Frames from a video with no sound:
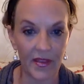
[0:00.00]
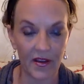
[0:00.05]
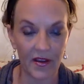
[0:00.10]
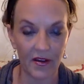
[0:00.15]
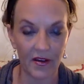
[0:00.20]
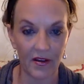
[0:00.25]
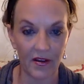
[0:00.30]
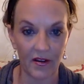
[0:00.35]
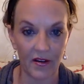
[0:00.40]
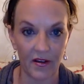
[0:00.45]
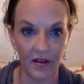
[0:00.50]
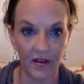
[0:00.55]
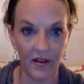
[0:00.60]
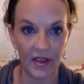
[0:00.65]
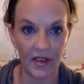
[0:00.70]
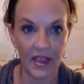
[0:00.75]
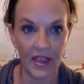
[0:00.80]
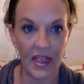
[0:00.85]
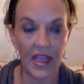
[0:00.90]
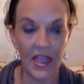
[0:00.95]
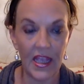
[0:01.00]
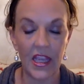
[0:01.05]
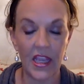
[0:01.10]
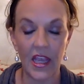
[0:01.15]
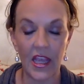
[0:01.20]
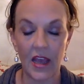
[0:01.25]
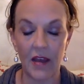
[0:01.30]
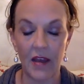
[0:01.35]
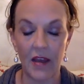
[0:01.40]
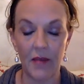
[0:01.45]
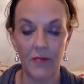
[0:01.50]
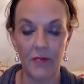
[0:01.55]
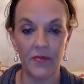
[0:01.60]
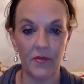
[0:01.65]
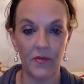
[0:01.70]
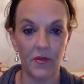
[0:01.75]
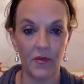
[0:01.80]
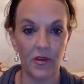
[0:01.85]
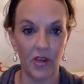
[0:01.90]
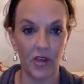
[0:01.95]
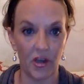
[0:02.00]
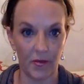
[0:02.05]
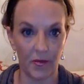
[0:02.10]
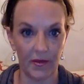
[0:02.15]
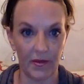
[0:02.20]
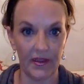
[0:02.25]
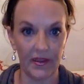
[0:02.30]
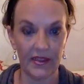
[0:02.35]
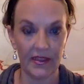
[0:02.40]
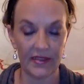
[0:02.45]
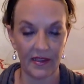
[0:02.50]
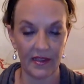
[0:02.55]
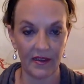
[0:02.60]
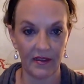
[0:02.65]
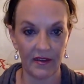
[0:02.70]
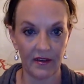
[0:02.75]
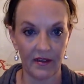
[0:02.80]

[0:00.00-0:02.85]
call, Allison